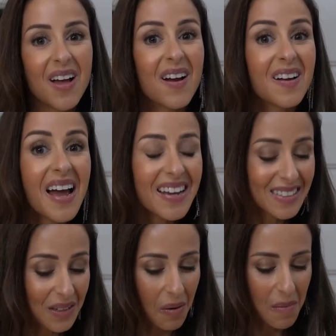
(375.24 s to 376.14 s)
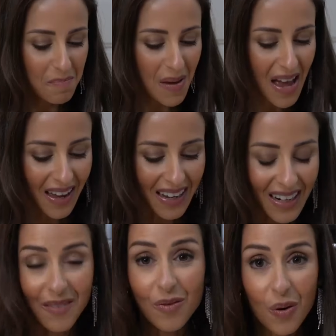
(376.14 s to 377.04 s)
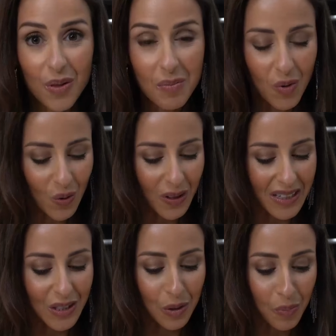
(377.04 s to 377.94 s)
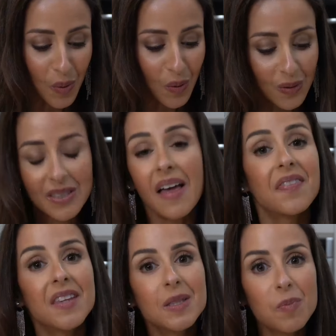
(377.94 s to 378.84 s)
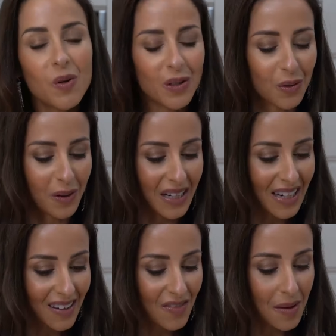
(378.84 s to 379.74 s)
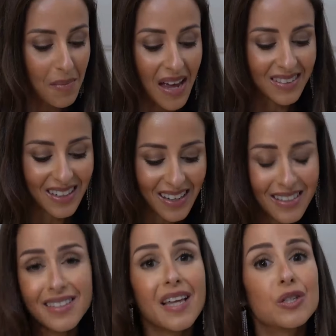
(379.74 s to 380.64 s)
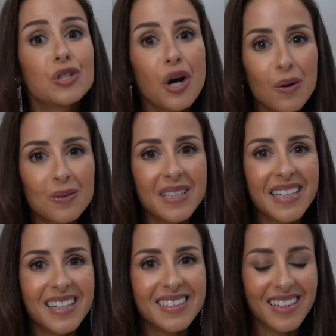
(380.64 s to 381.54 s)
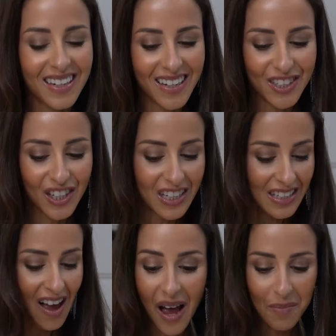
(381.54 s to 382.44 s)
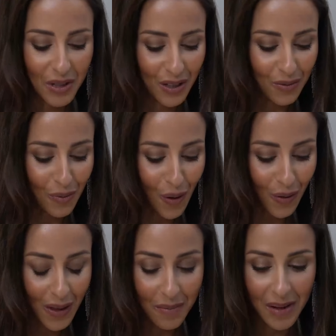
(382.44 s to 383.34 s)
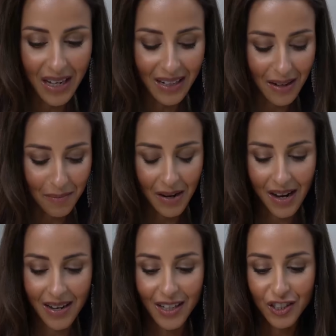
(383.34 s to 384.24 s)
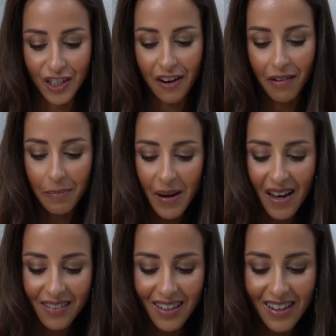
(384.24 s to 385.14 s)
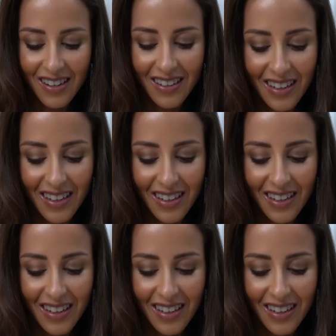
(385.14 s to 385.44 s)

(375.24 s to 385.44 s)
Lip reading: Okay, so I'm back and I've rolled them all into balls. At this point, you can leave them as is. They're totally delicious. I'm gonna roll them in my cherry powder.